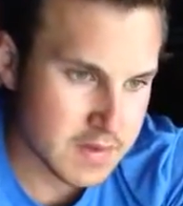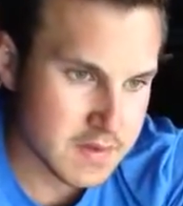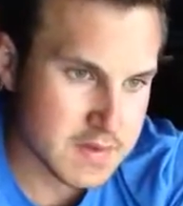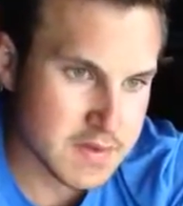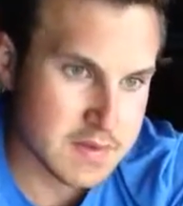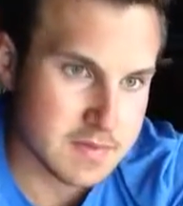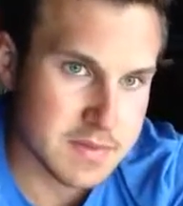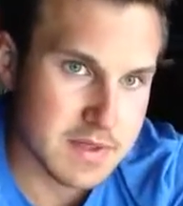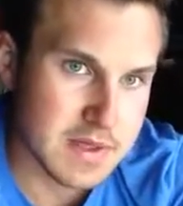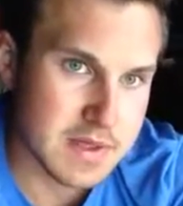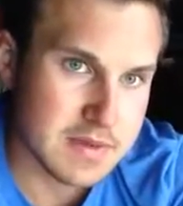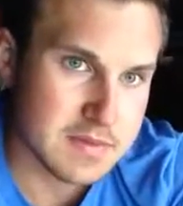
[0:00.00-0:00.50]

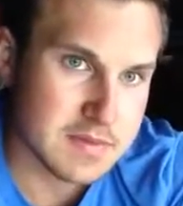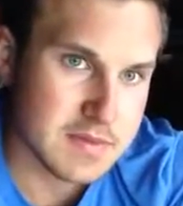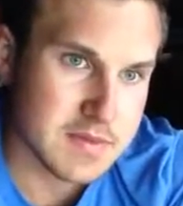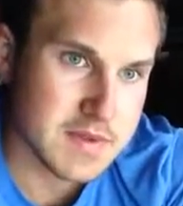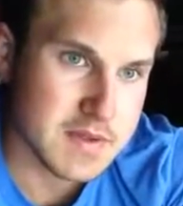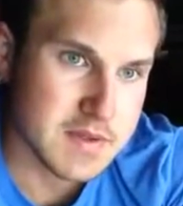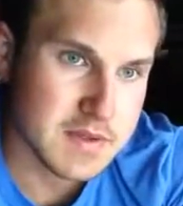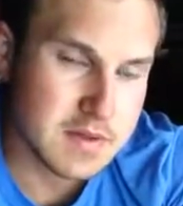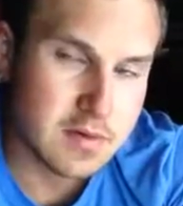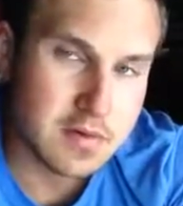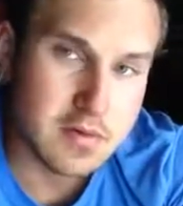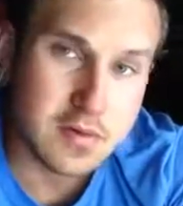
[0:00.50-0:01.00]

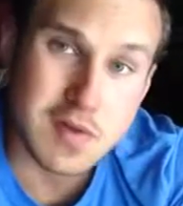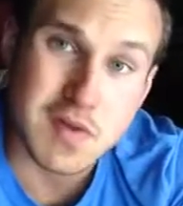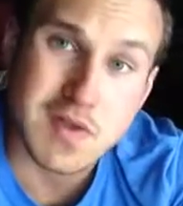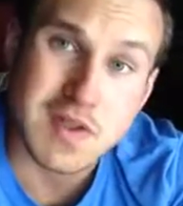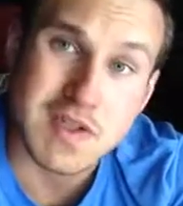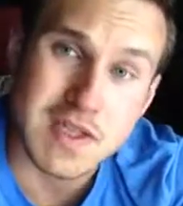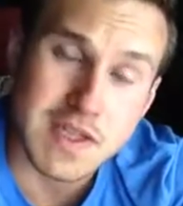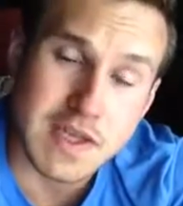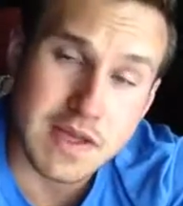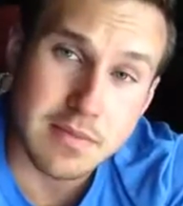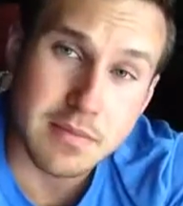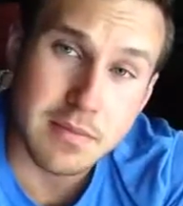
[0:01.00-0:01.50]
sometimes in the whole
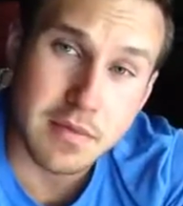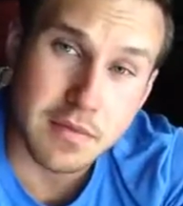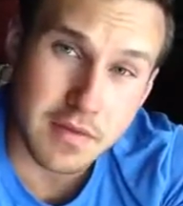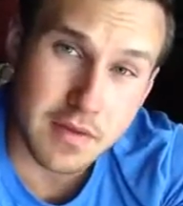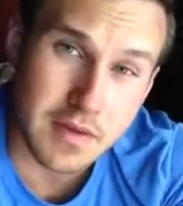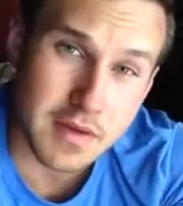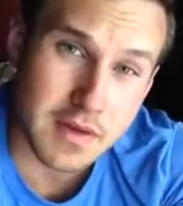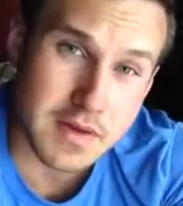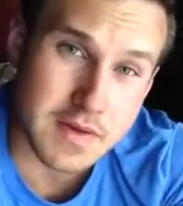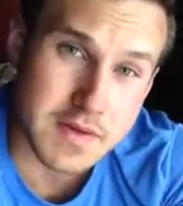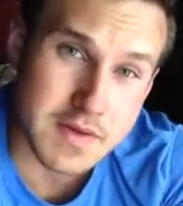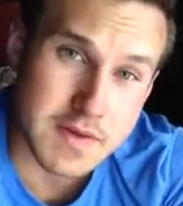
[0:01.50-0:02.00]
scheme of
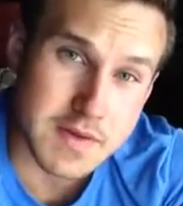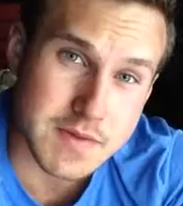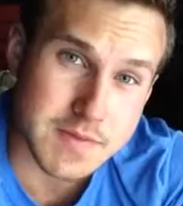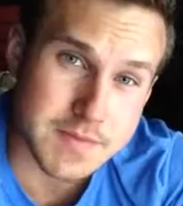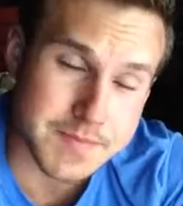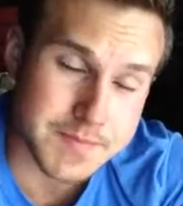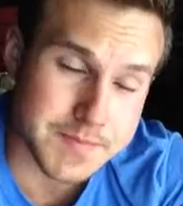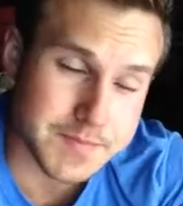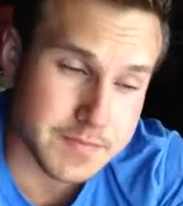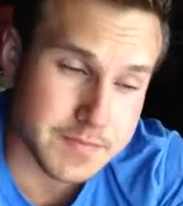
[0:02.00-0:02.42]
things,